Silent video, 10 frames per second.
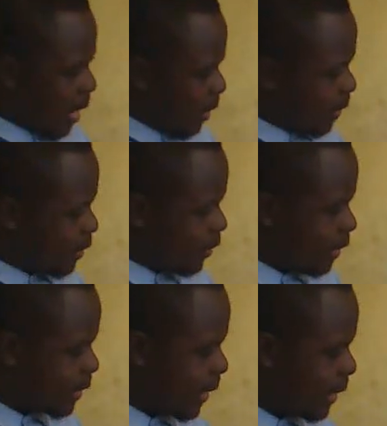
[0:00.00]
In
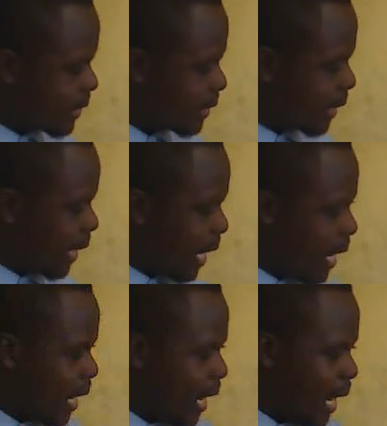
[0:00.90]
this case,
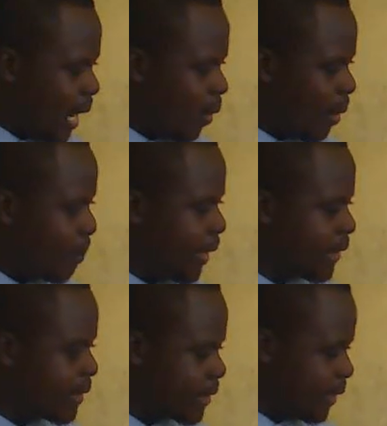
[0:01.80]
our
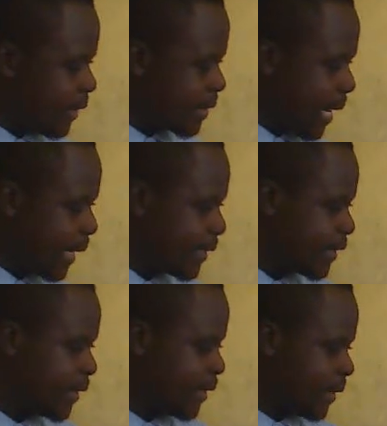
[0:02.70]
base is
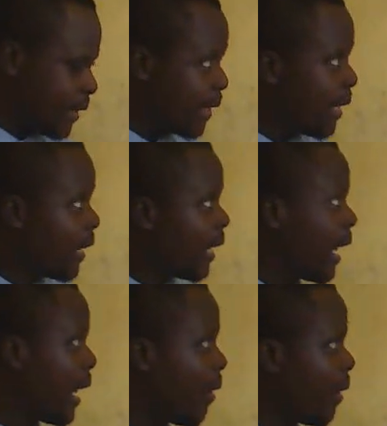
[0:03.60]
RT.
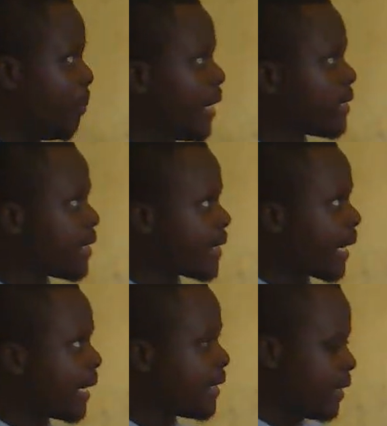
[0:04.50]
Our base is
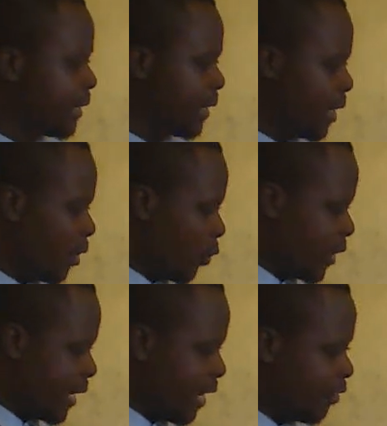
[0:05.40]
RT. We
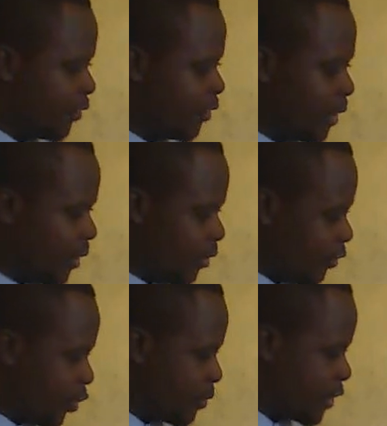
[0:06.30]
have
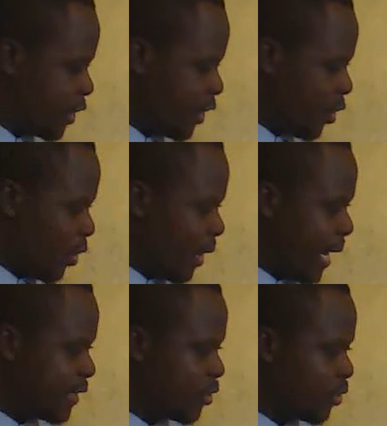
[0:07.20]
from 0
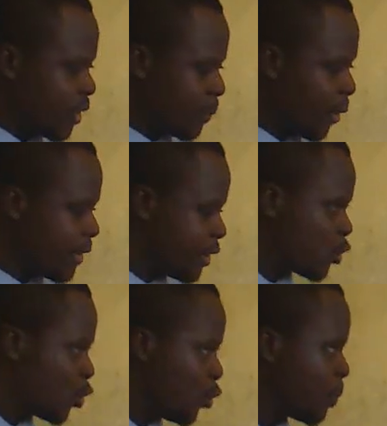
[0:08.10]
until this point is
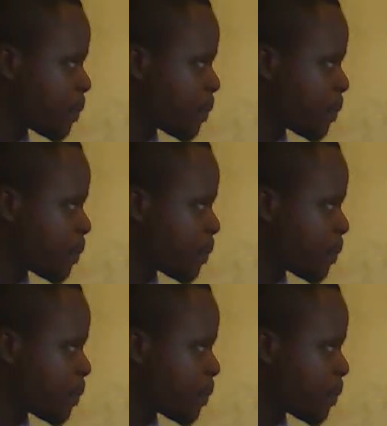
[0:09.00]
2.